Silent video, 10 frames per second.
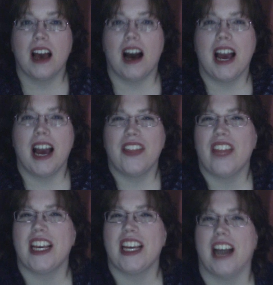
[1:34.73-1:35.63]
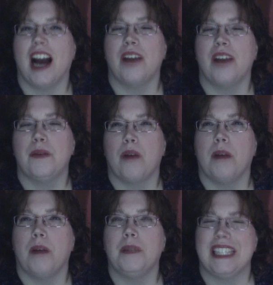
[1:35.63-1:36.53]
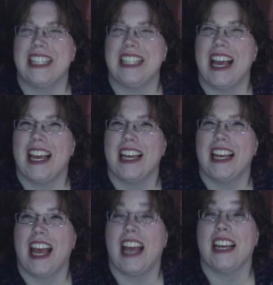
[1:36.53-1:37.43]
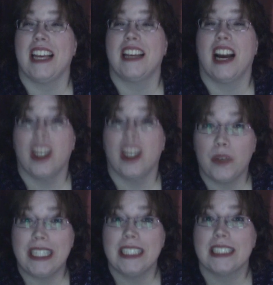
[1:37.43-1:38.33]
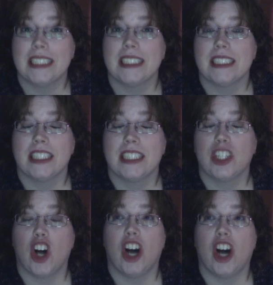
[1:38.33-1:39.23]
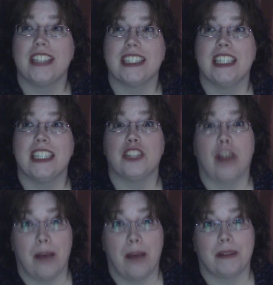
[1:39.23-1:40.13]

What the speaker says: I think I would probably say a coyote caught in a trap.